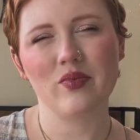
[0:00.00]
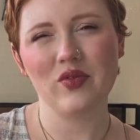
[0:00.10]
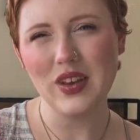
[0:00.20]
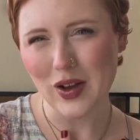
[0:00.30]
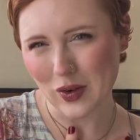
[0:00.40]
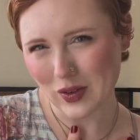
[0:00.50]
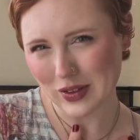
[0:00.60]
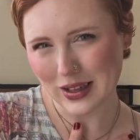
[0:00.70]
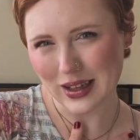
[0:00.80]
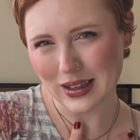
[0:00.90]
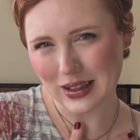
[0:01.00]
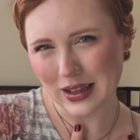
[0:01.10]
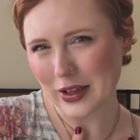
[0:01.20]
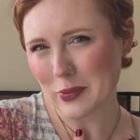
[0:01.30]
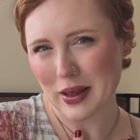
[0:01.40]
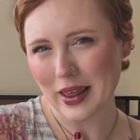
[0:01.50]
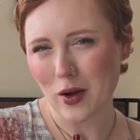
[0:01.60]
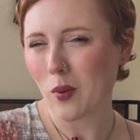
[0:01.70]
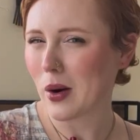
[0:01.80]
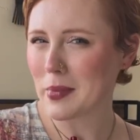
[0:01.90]
feel a little bit like
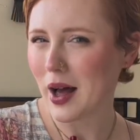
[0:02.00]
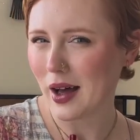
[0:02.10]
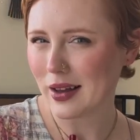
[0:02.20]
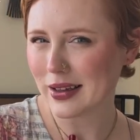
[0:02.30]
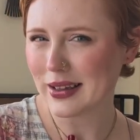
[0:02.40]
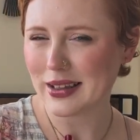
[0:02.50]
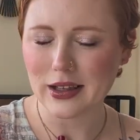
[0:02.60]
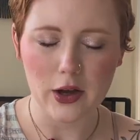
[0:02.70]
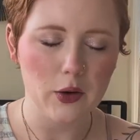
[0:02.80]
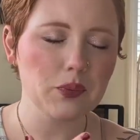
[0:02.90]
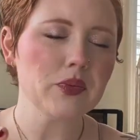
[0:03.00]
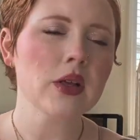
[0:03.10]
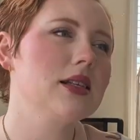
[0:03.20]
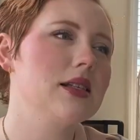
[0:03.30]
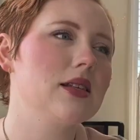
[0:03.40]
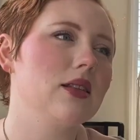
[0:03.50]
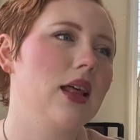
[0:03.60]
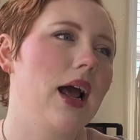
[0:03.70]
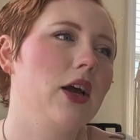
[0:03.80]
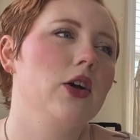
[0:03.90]
a warm hug, you know? Things
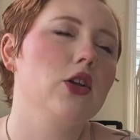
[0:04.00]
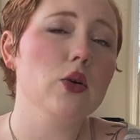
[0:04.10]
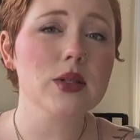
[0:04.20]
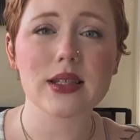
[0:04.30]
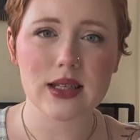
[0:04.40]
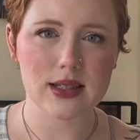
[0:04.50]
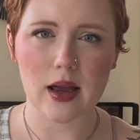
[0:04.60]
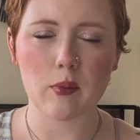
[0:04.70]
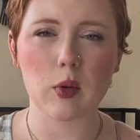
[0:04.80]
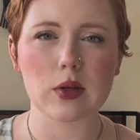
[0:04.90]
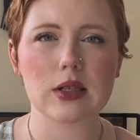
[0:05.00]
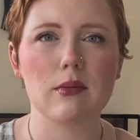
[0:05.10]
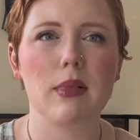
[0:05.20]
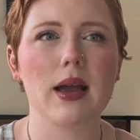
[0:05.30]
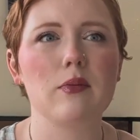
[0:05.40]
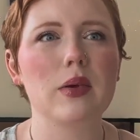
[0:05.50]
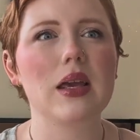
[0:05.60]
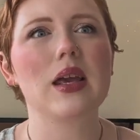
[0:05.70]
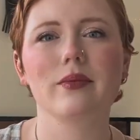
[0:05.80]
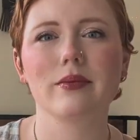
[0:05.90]
that I could use as examples might
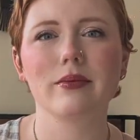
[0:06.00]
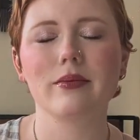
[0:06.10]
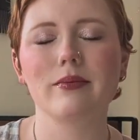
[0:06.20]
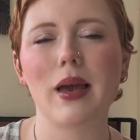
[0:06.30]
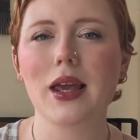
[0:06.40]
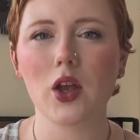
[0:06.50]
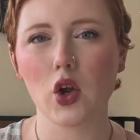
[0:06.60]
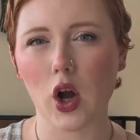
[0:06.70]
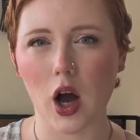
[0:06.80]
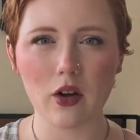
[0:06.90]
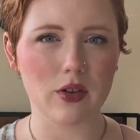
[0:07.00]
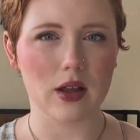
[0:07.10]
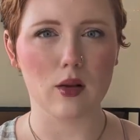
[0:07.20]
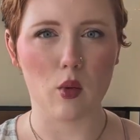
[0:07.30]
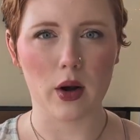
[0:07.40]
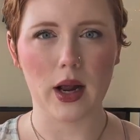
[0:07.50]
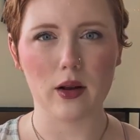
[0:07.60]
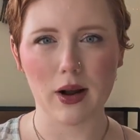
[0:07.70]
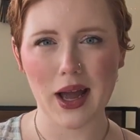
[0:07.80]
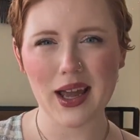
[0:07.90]
be making your coffee in the morning,
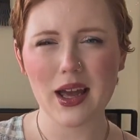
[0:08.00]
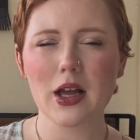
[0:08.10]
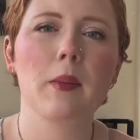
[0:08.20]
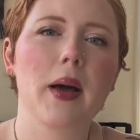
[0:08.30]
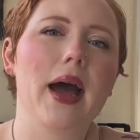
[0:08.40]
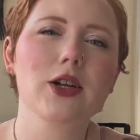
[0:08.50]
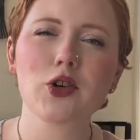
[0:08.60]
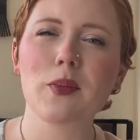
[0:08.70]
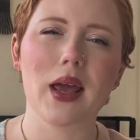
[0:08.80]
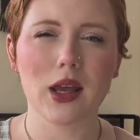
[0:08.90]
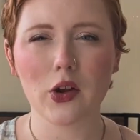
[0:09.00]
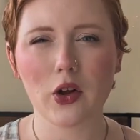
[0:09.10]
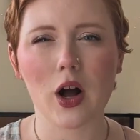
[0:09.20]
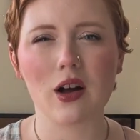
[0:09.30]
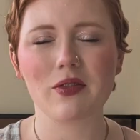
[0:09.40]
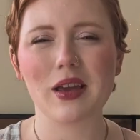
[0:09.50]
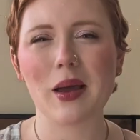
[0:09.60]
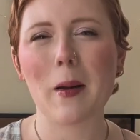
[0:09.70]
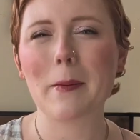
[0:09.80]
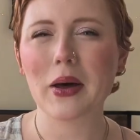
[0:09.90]
right? But as you're making your
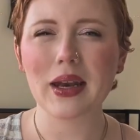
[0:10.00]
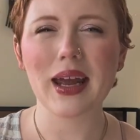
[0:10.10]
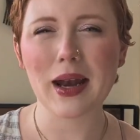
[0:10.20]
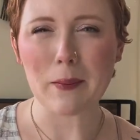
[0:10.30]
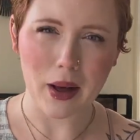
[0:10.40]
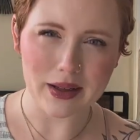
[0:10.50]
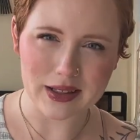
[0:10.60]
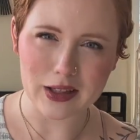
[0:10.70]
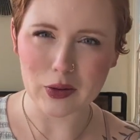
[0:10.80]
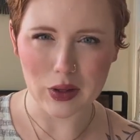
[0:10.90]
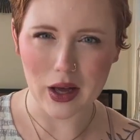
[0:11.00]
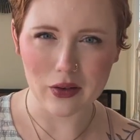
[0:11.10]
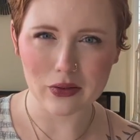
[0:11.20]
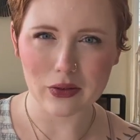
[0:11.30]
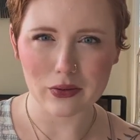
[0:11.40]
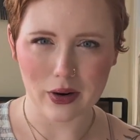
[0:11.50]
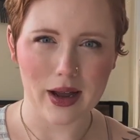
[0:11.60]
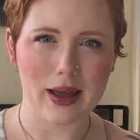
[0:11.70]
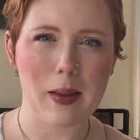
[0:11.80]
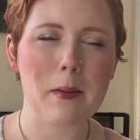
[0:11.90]
coffee, put it in a mug that you love,
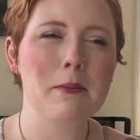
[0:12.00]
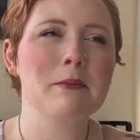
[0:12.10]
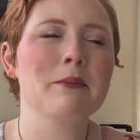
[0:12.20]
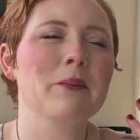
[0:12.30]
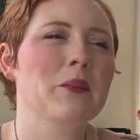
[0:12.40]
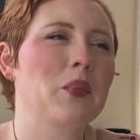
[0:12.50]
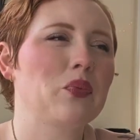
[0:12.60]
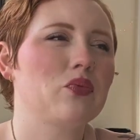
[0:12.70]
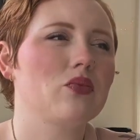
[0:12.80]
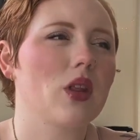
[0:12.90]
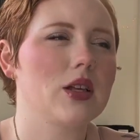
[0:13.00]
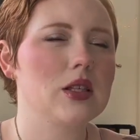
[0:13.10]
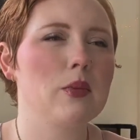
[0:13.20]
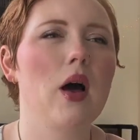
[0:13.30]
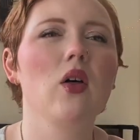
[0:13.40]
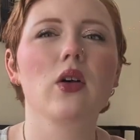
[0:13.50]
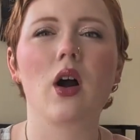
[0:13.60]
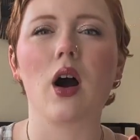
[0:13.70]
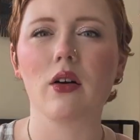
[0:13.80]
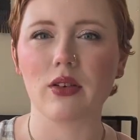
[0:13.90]
right? Smell the
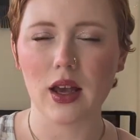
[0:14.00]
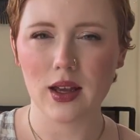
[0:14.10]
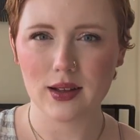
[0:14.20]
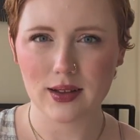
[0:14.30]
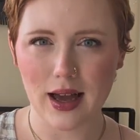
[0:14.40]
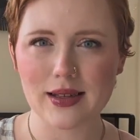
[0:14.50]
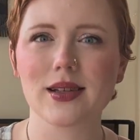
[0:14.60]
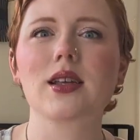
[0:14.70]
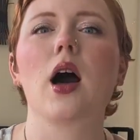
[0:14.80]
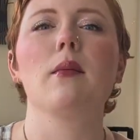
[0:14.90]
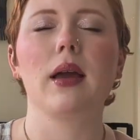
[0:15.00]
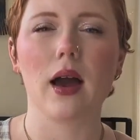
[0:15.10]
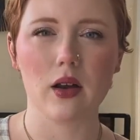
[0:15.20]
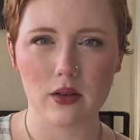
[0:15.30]
coffee as it's coming out